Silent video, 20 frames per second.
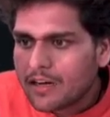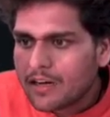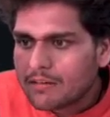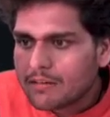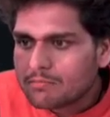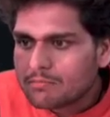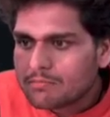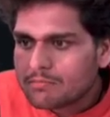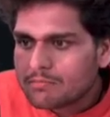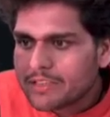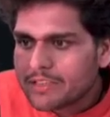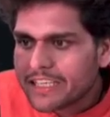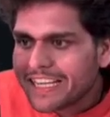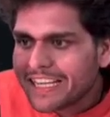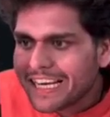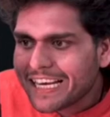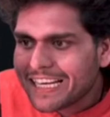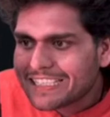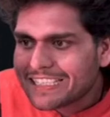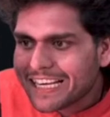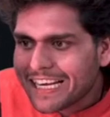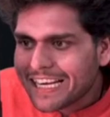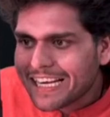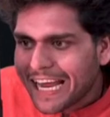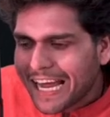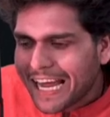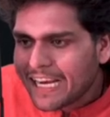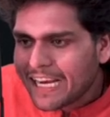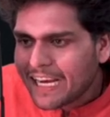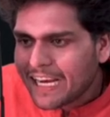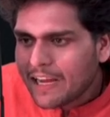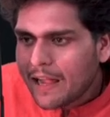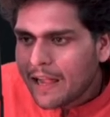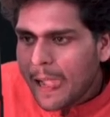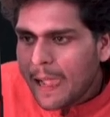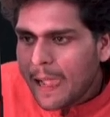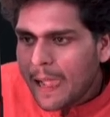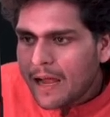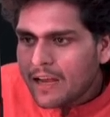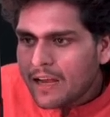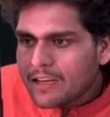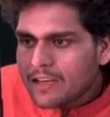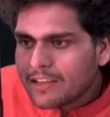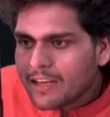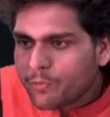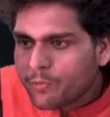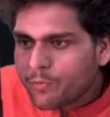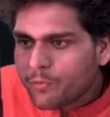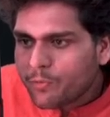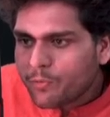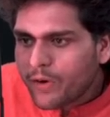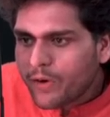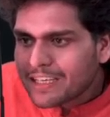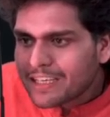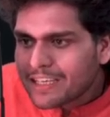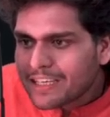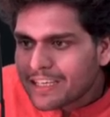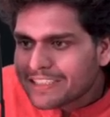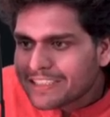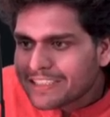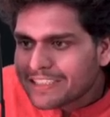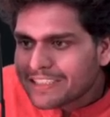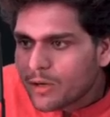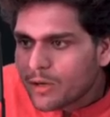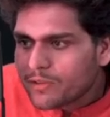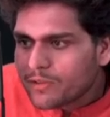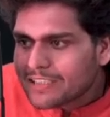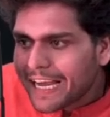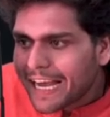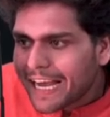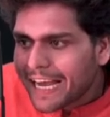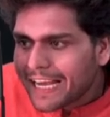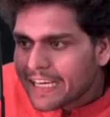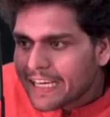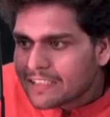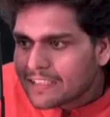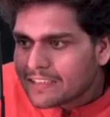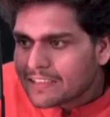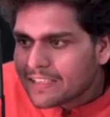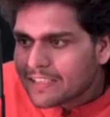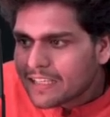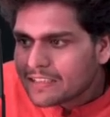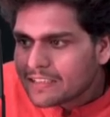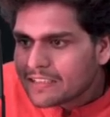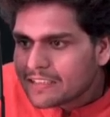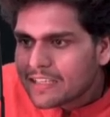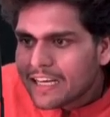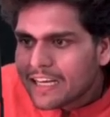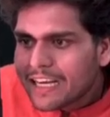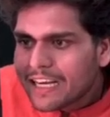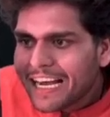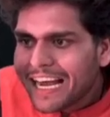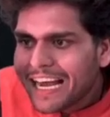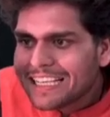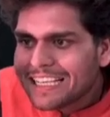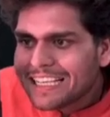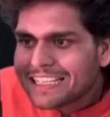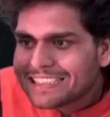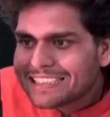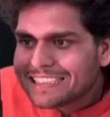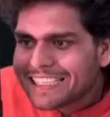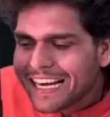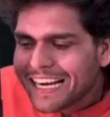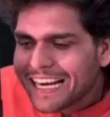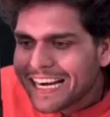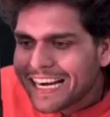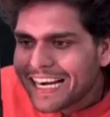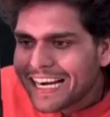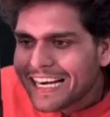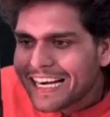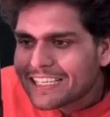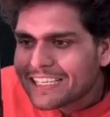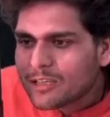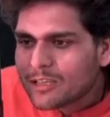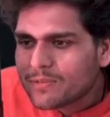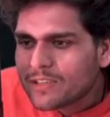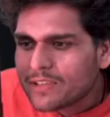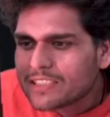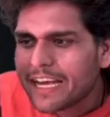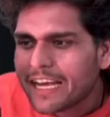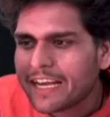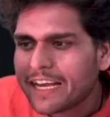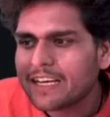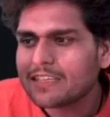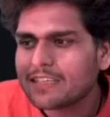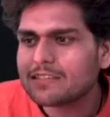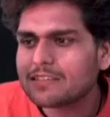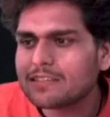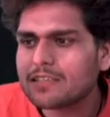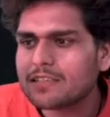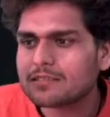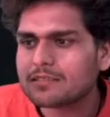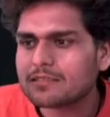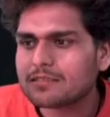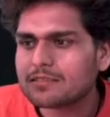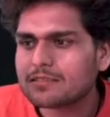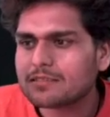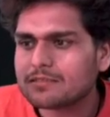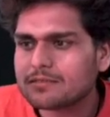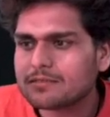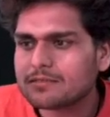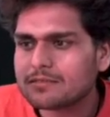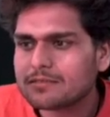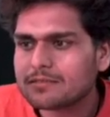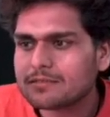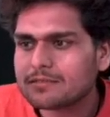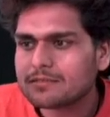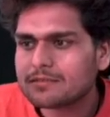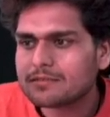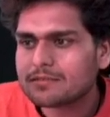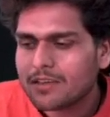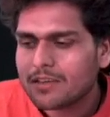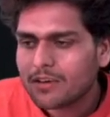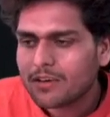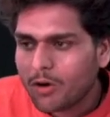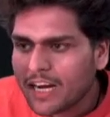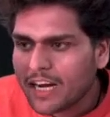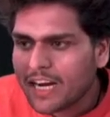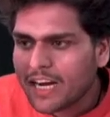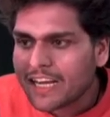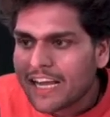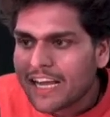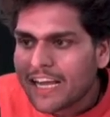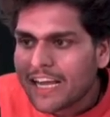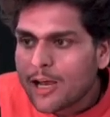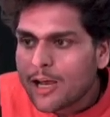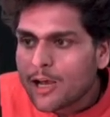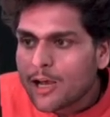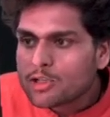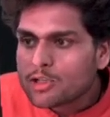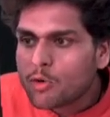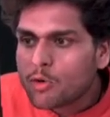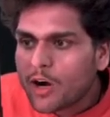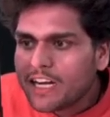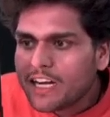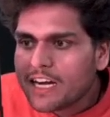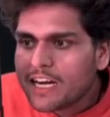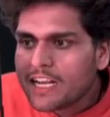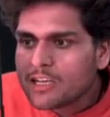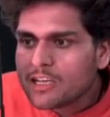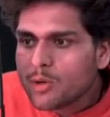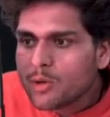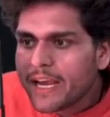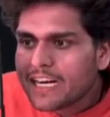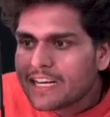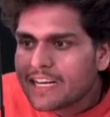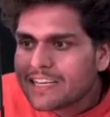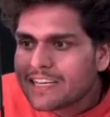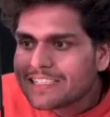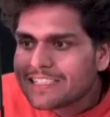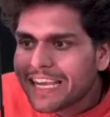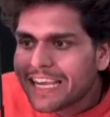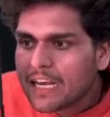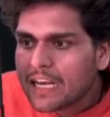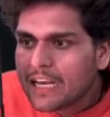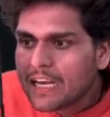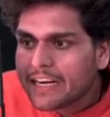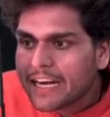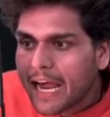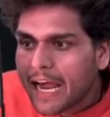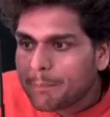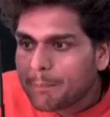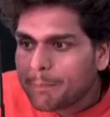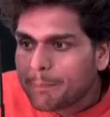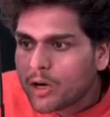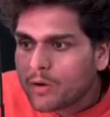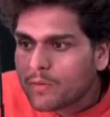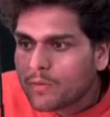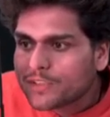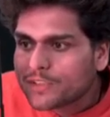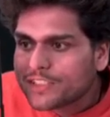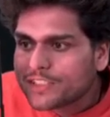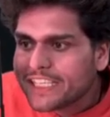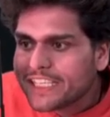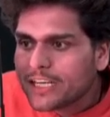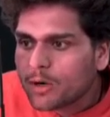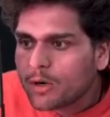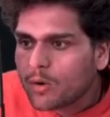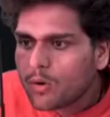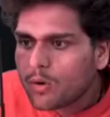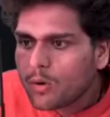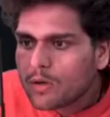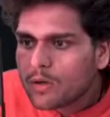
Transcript: This thing is an array. The first index of this array is this, and the second index of this array is this. Got it? So what it is doing, it is saying wrapper of 0.